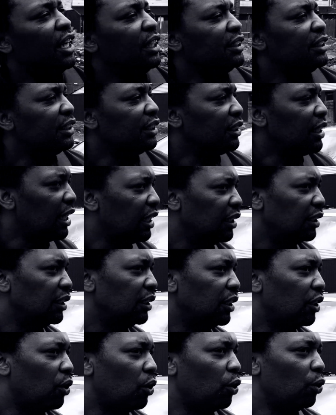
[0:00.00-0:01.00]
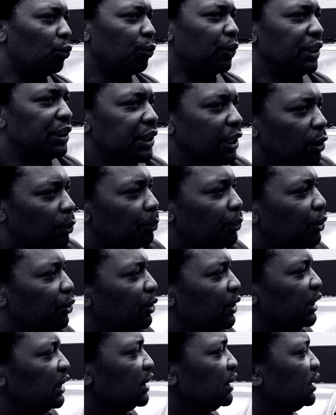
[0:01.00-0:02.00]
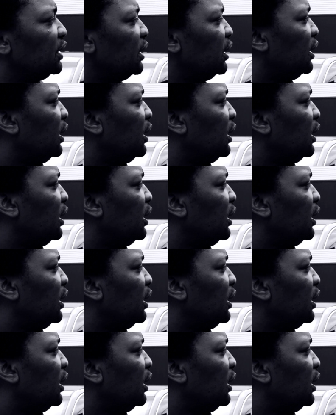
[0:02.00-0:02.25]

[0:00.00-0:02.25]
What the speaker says: I see a lot of the old retail buildings,